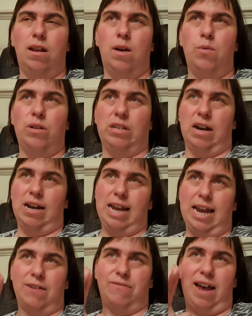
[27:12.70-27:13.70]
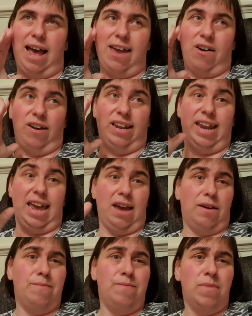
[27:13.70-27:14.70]
What I have a
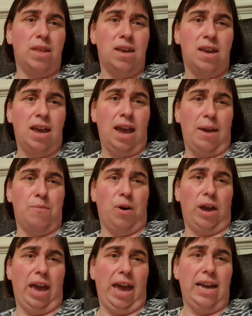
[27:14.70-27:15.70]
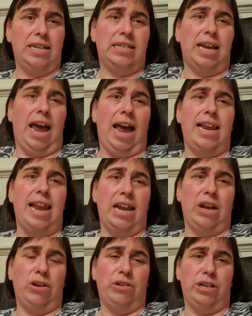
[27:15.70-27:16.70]
idea in my head, and then
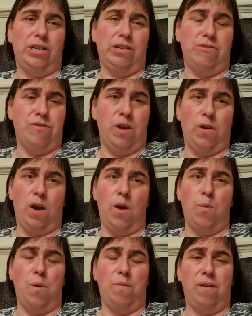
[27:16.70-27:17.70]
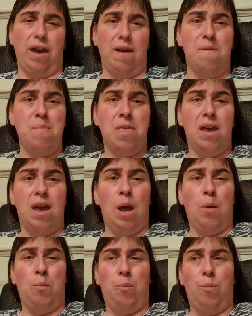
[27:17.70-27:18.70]
I just go with it.
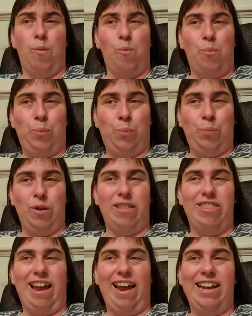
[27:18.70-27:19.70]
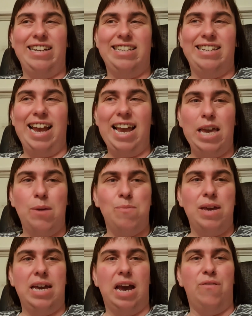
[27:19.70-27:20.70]
But that has taken
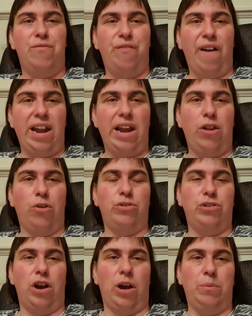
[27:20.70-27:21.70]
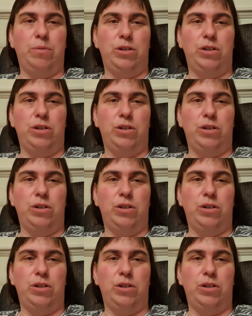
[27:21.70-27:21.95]
me a very long time